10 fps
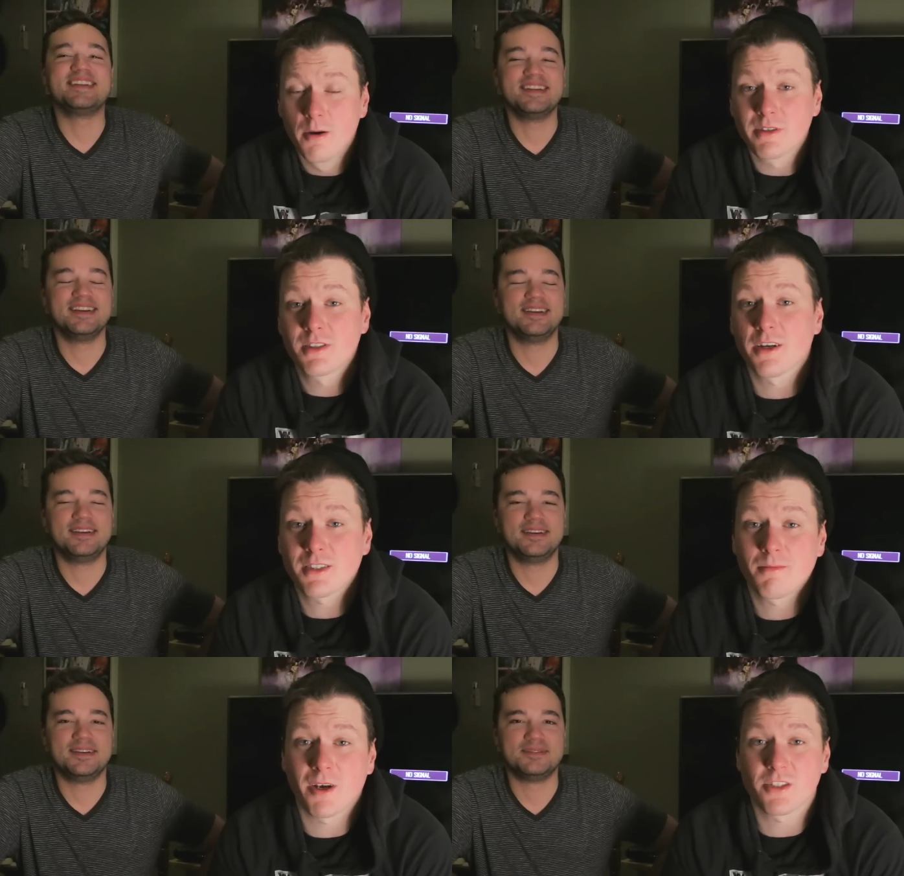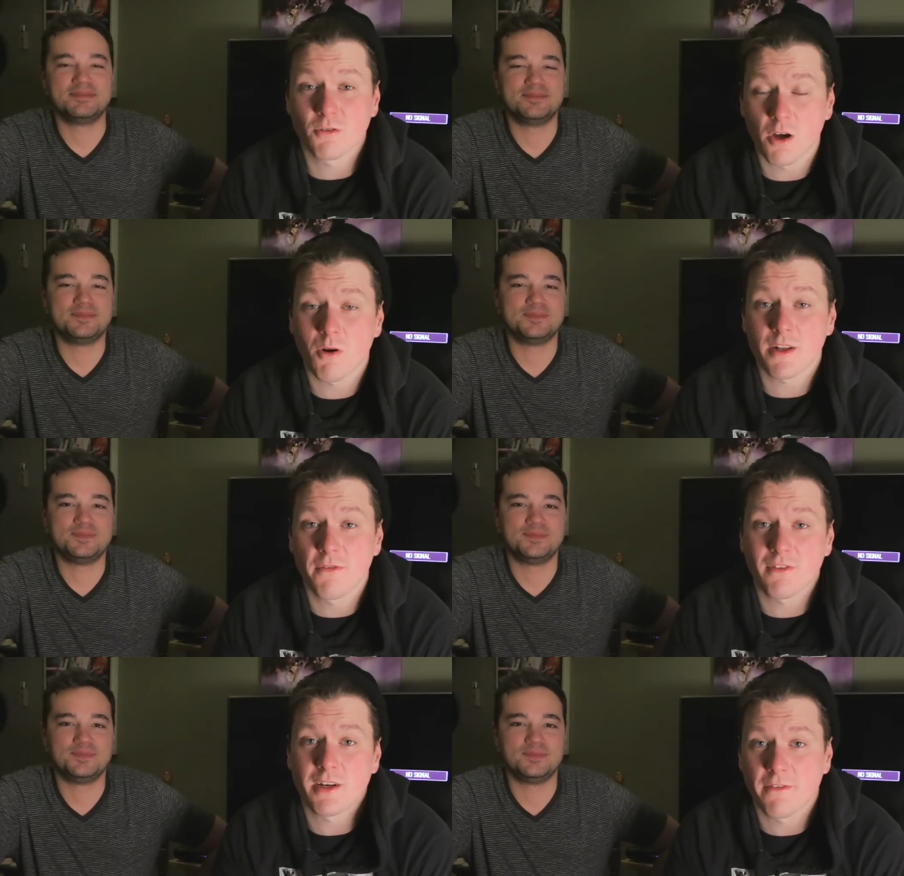Speaker 1: But seriously, boss, you know why
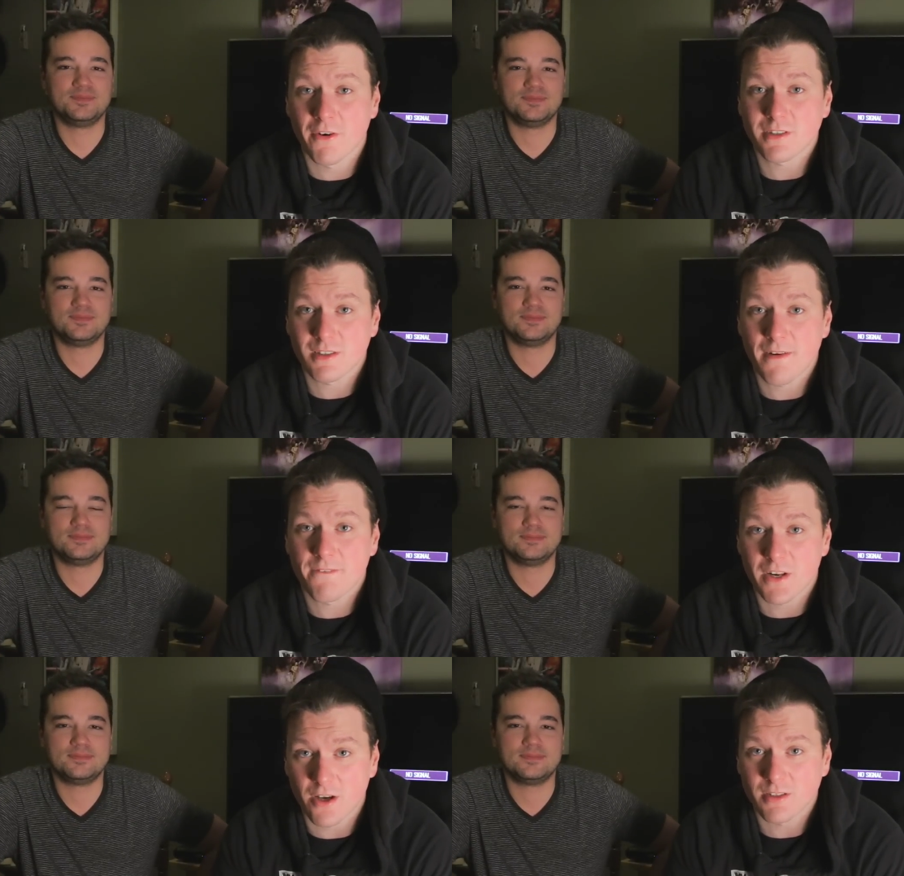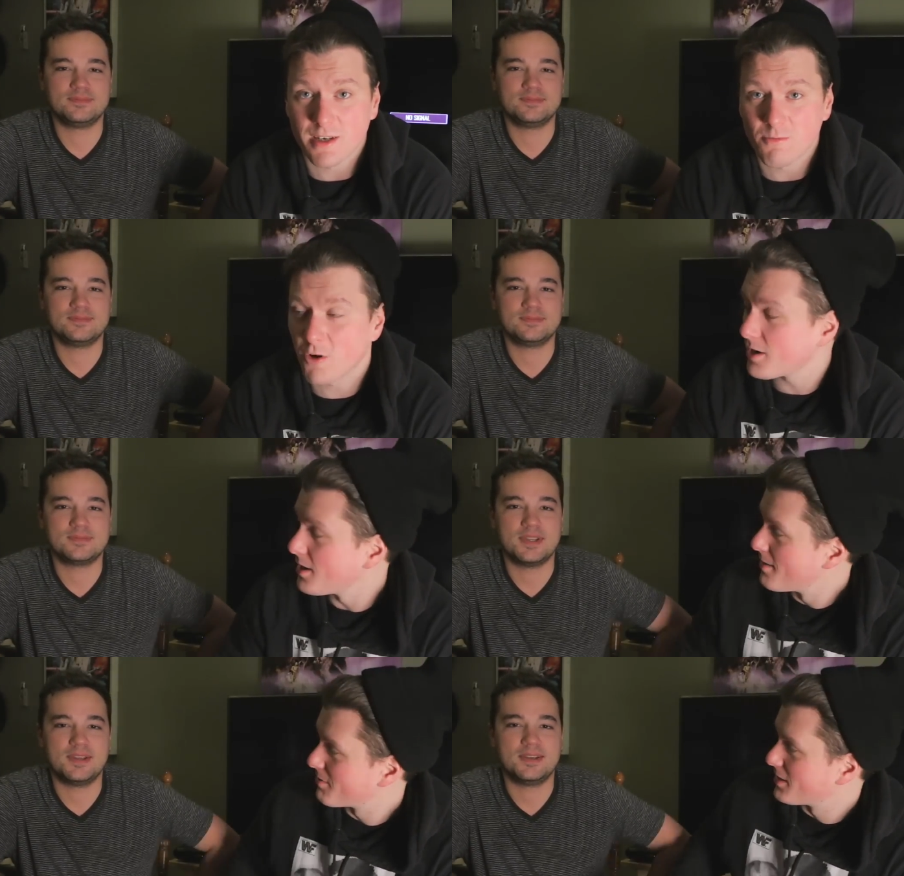Newfoundlander Vs. aren't videos anymore?
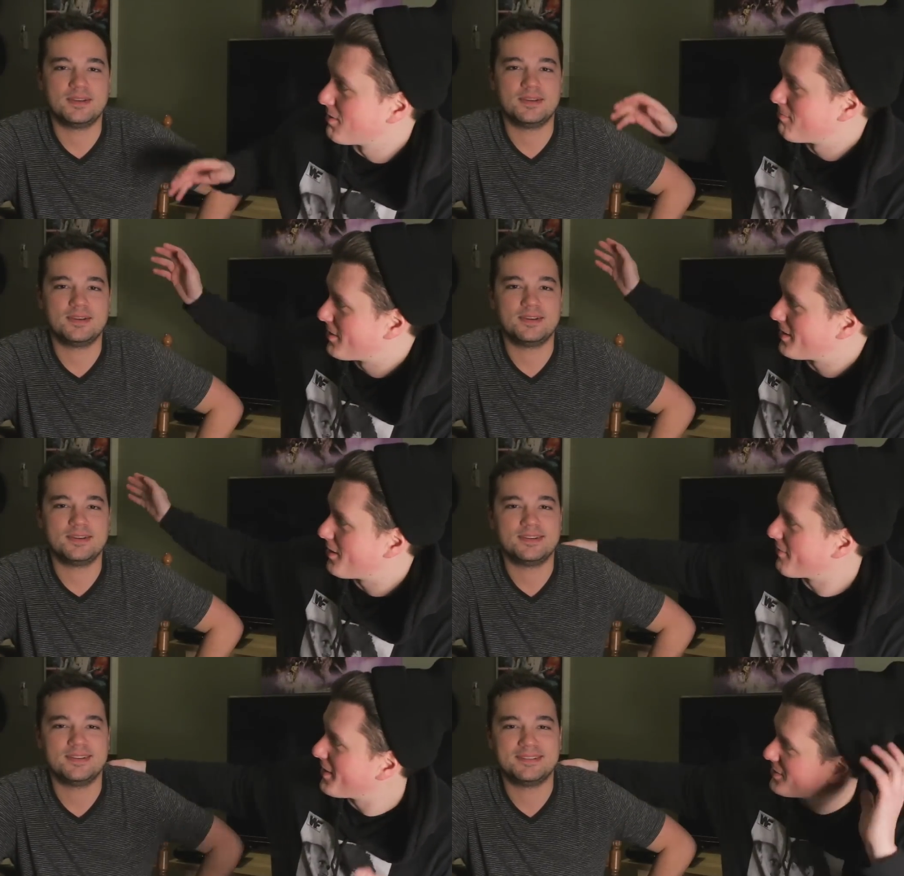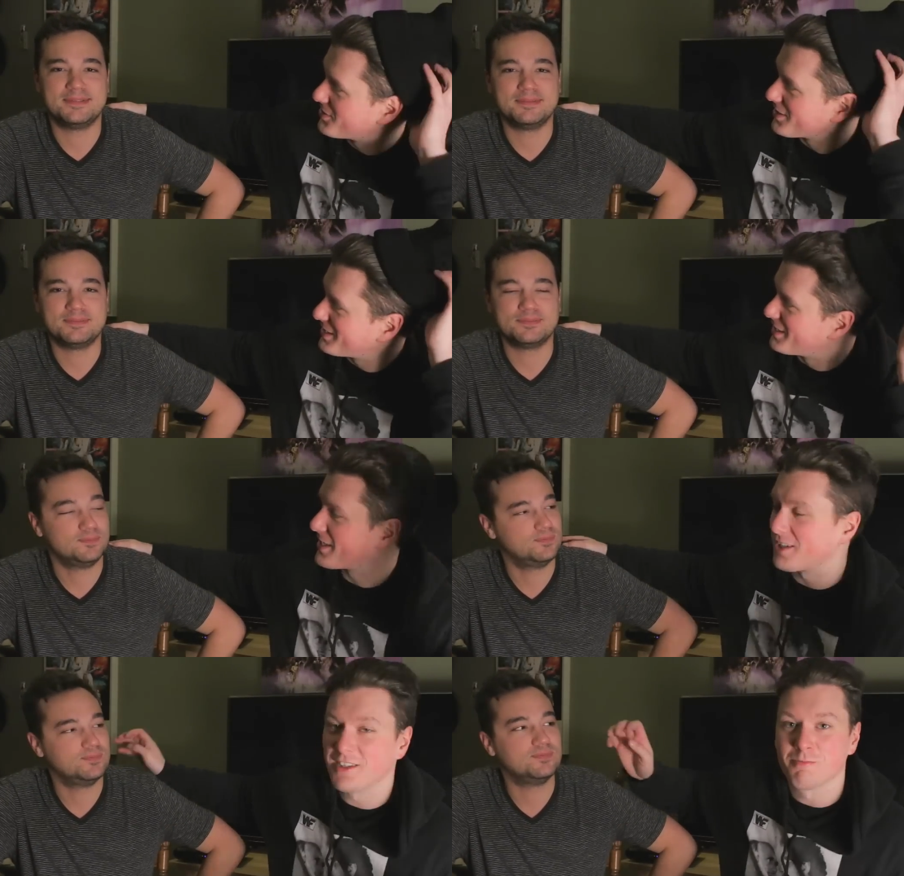Because my buddy over here, Justin
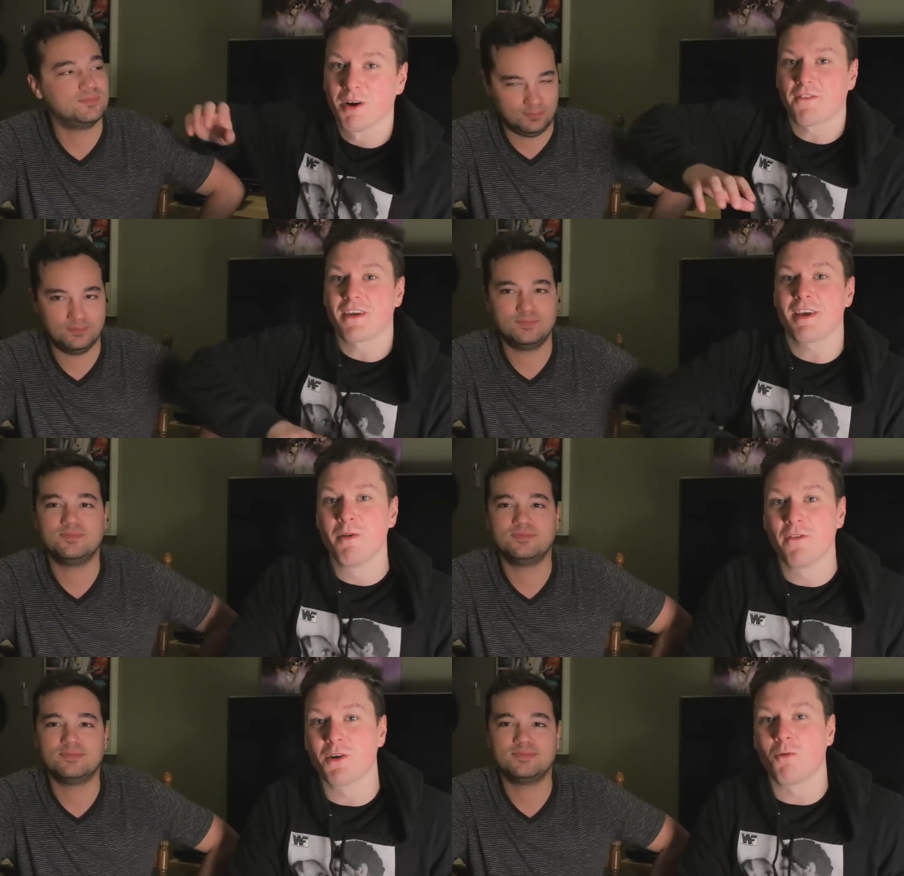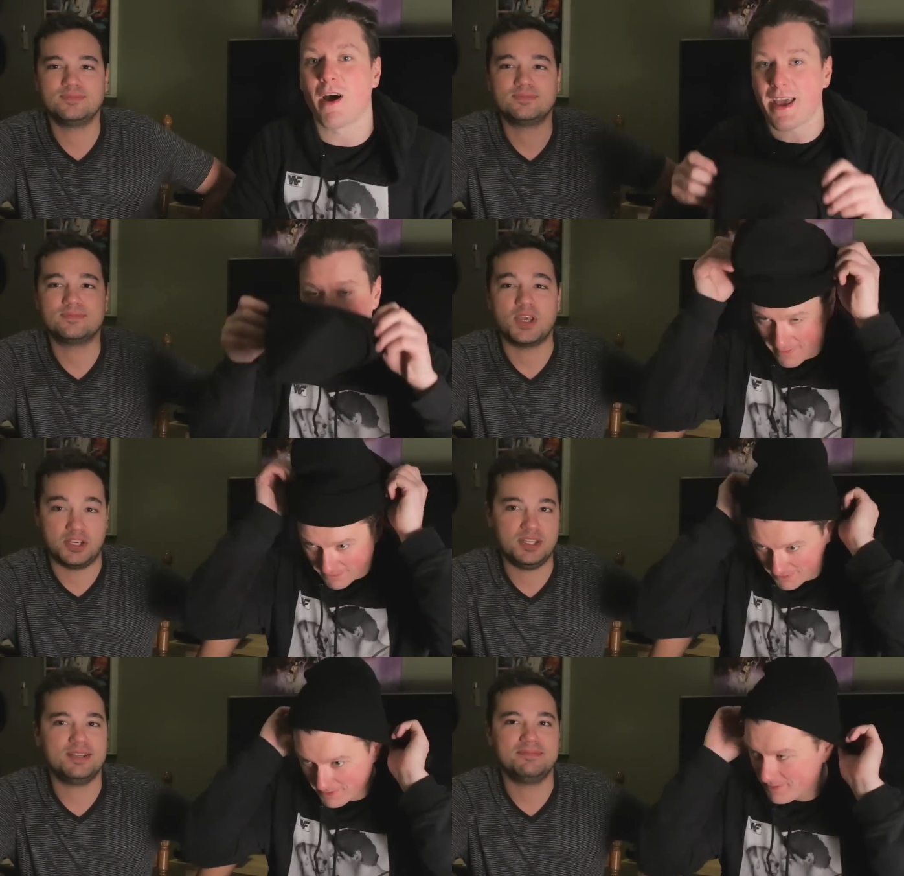Nicholas Murphy, he moved away. I
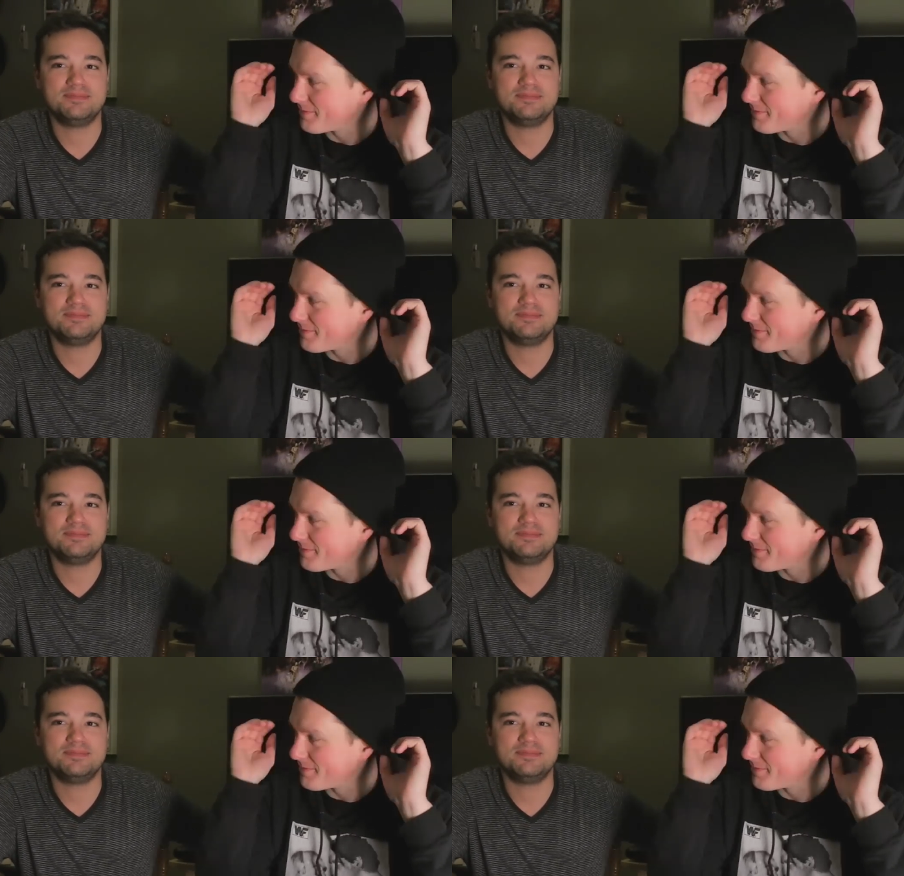did.